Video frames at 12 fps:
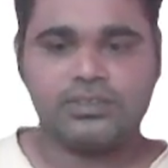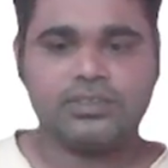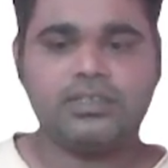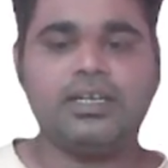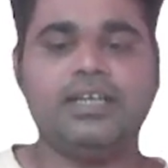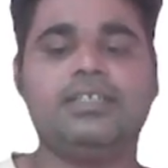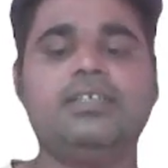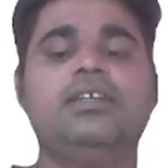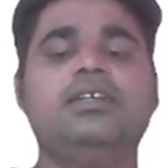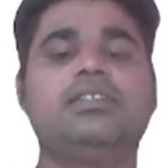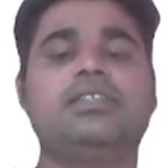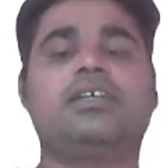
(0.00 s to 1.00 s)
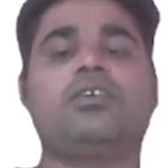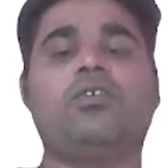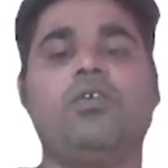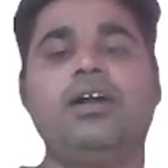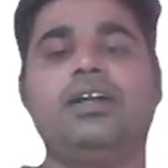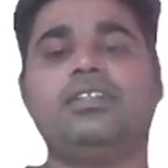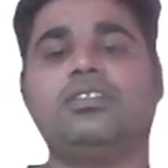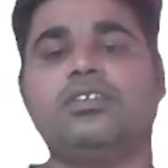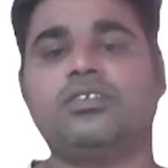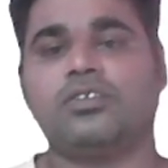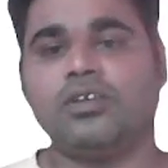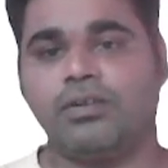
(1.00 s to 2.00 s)
and they coined
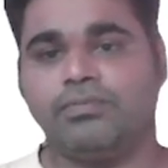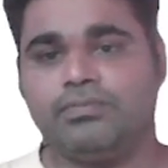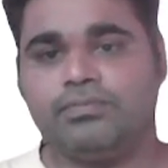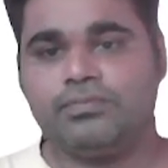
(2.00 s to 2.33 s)
the term